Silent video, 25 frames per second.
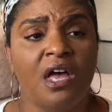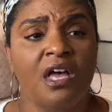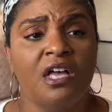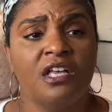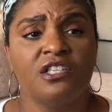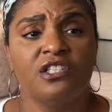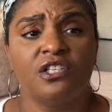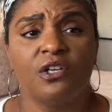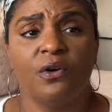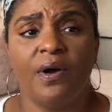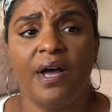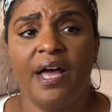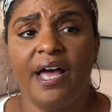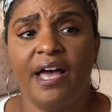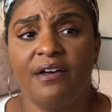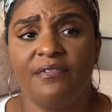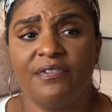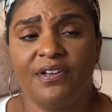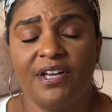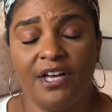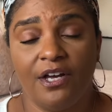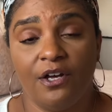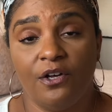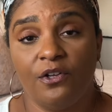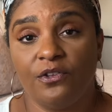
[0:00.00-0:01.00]
So I have
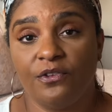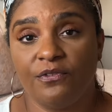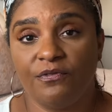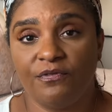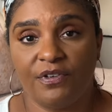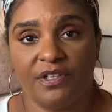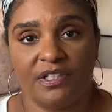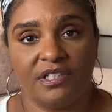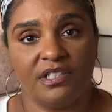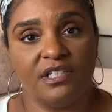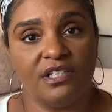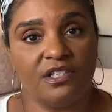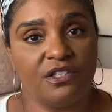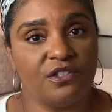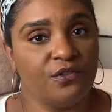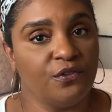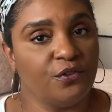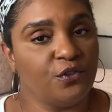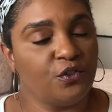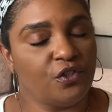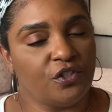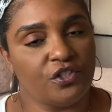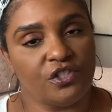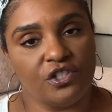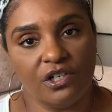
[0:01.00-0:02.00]
health, fitness,
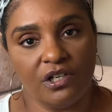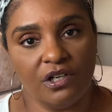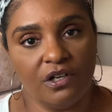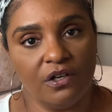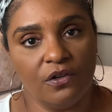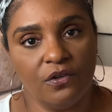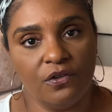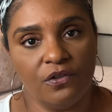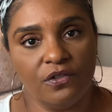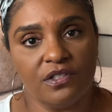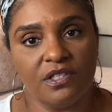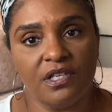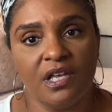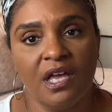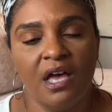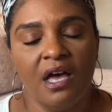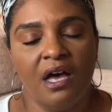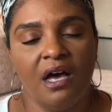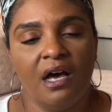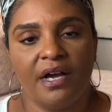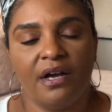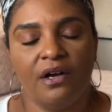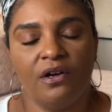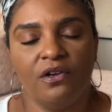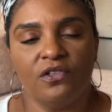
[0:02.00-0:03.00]
nutrition goals.
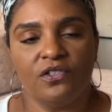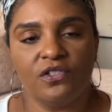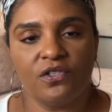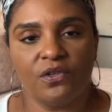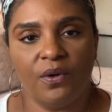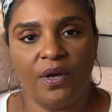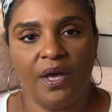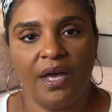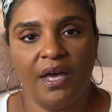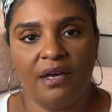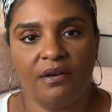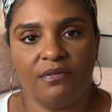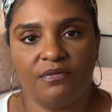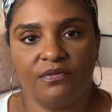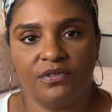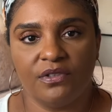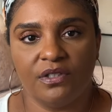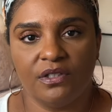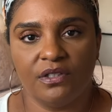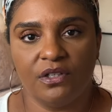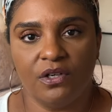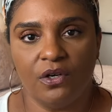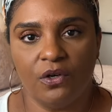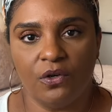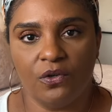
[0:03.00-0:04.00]
I also have the
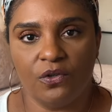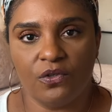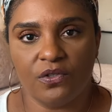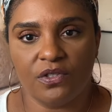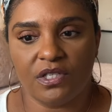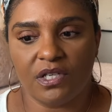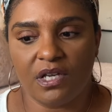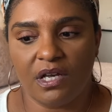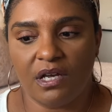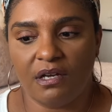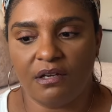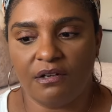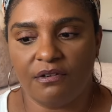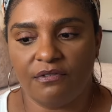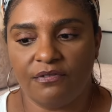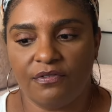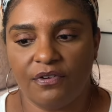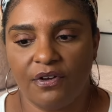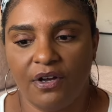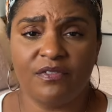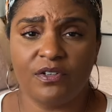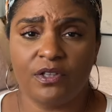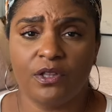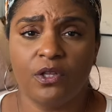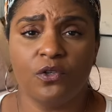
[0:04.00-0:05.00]
goals of
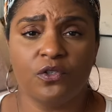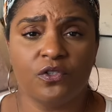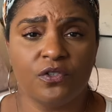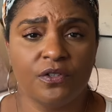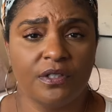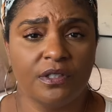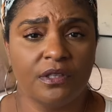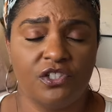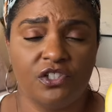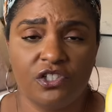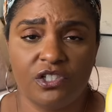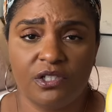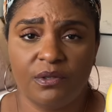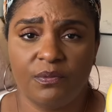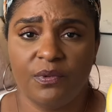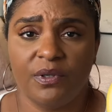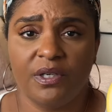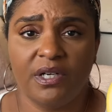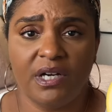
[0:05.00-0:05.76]
a closer relationship with